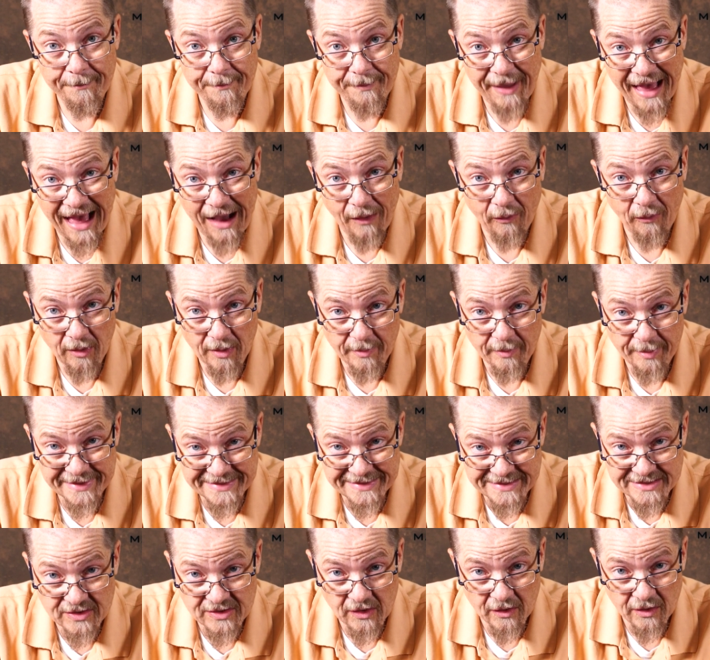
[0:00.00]
power
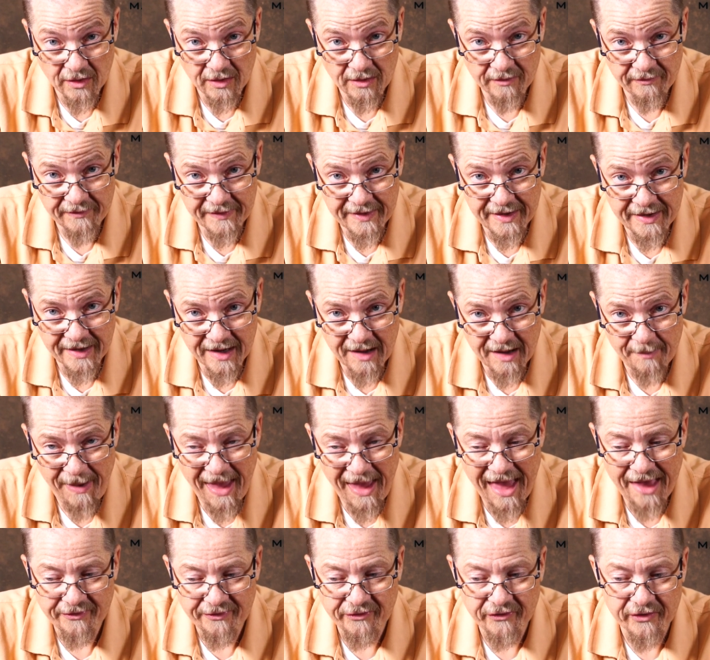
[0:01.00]
reserve in the
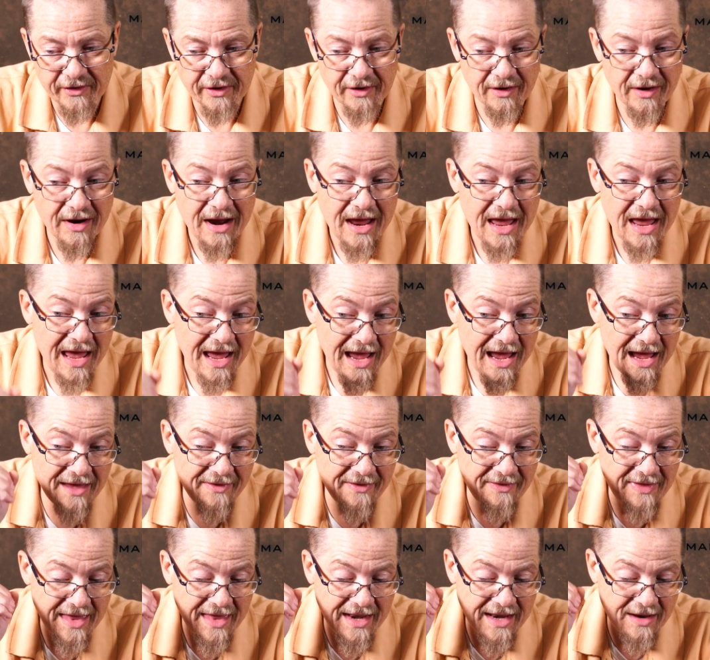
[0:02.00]
capacitor,
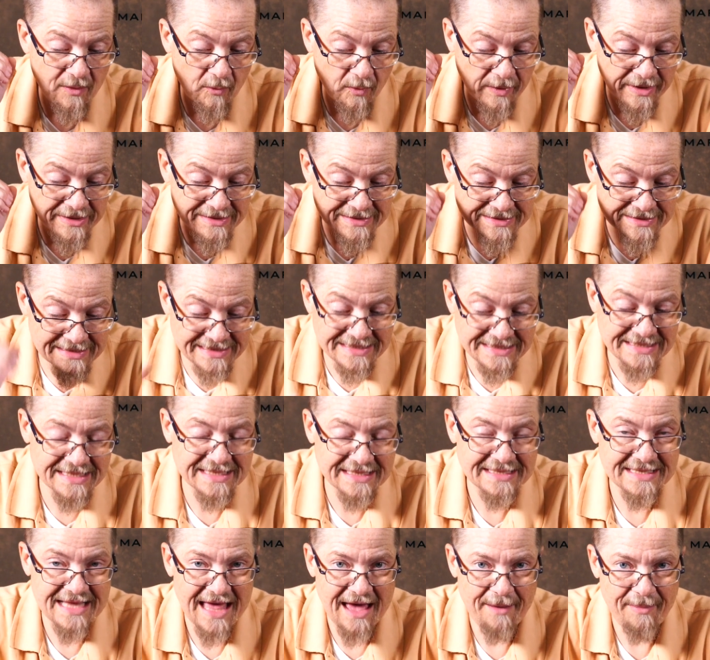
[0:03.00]
and then it
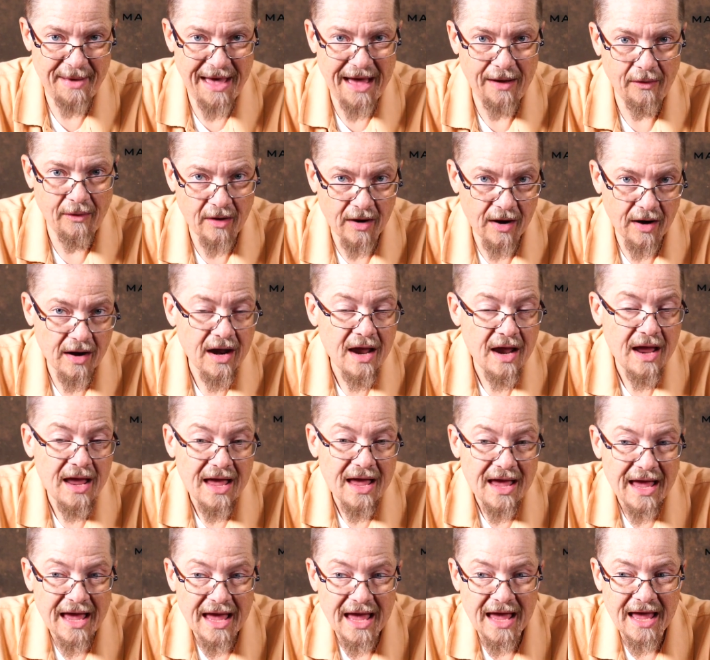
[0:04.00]
releases that power.
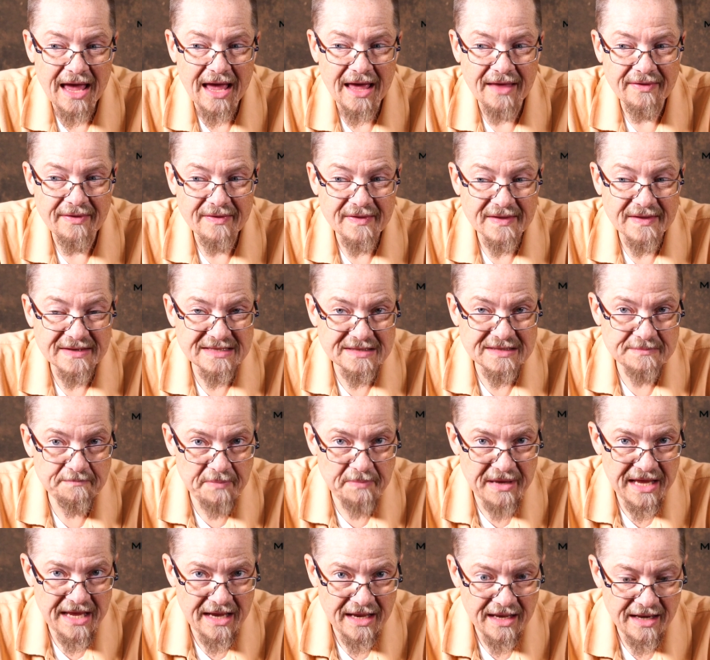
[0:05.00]
And the
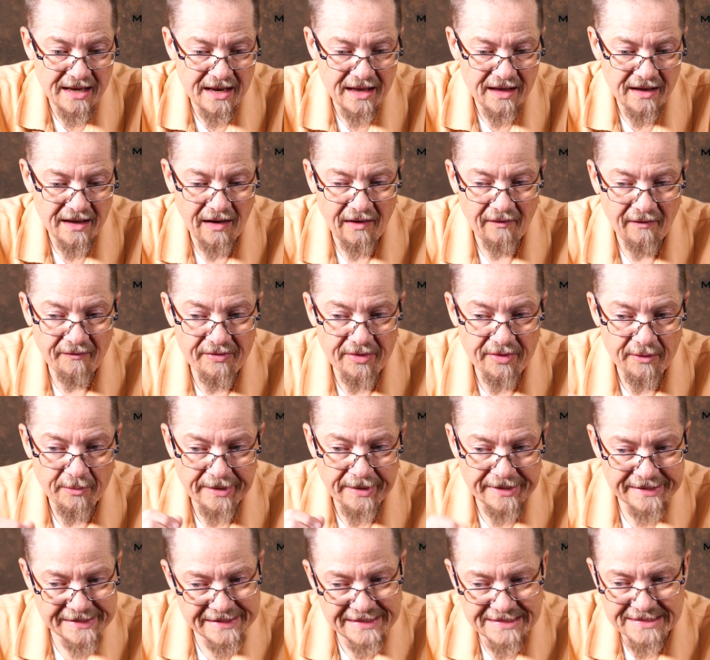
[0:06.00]
speed of the
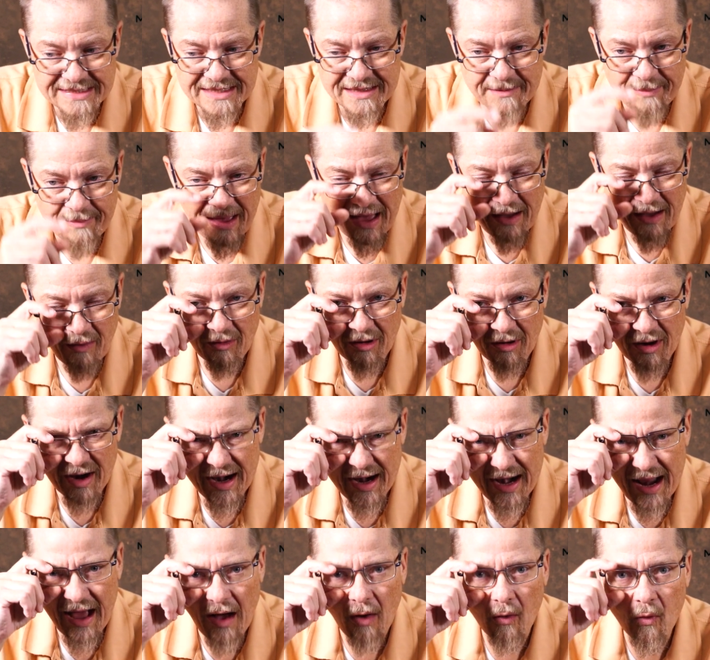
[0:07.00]
release of the power
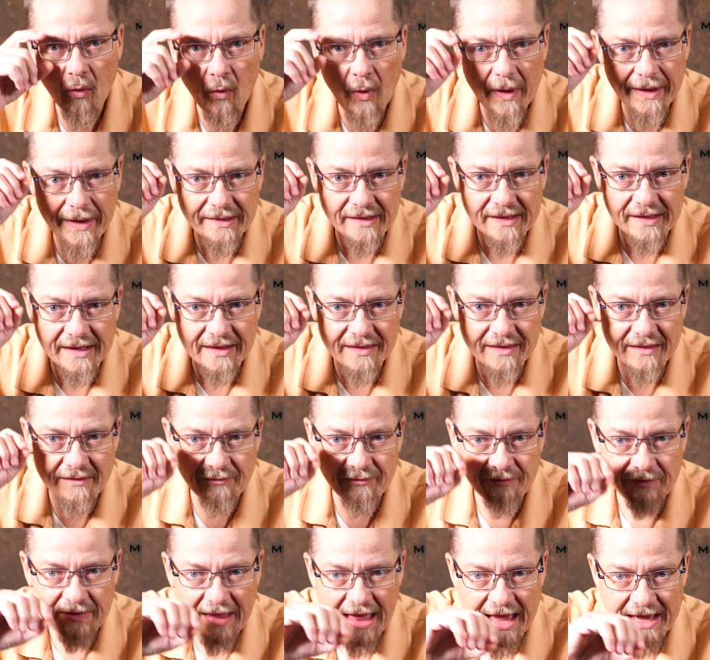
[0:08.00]
and how quickly the
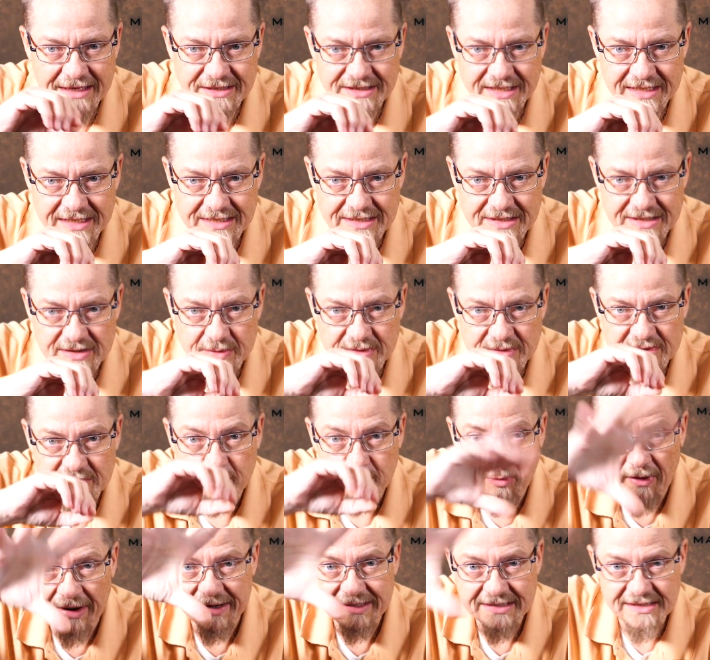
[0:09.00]
flash gets to its
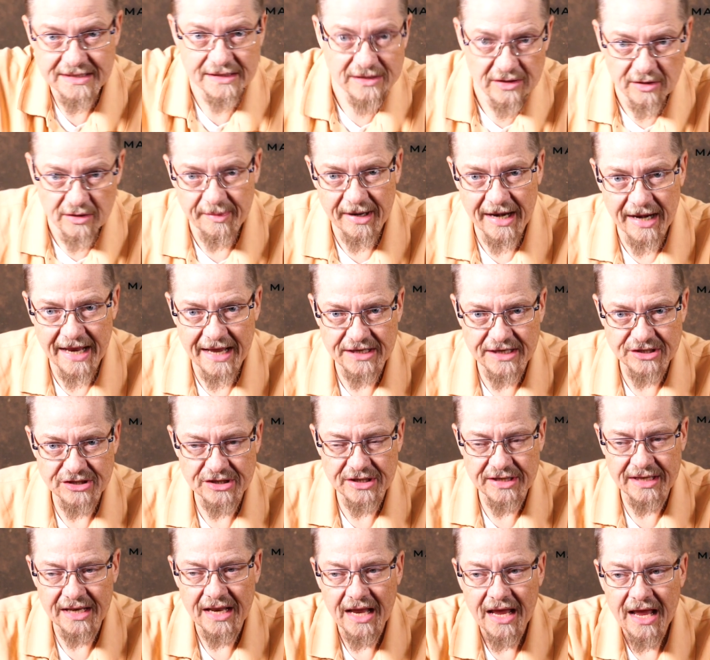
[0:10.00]
brightest
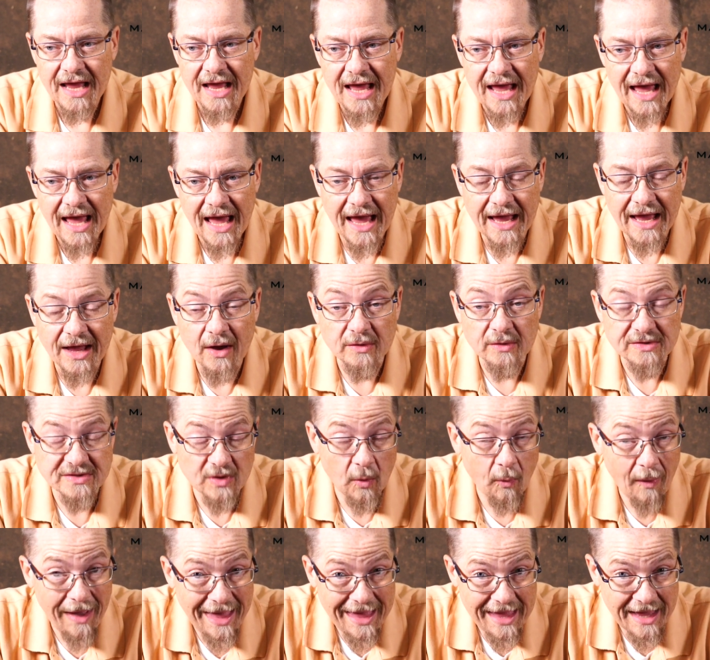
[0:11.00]
illumination and goes
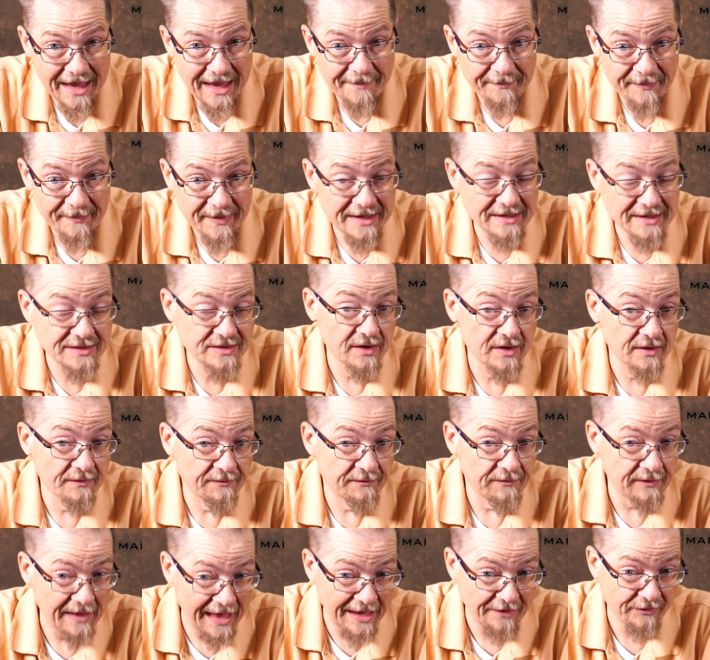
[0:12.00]
away is your
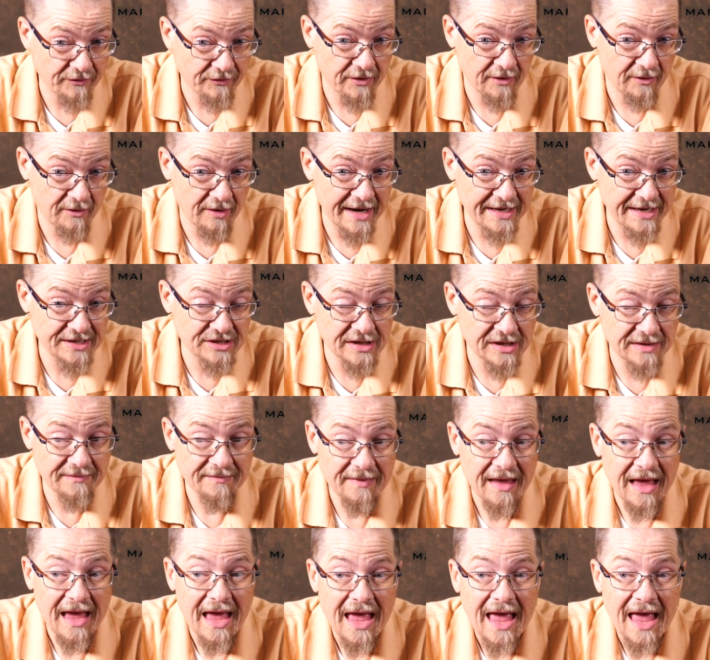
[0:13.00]
flash duration.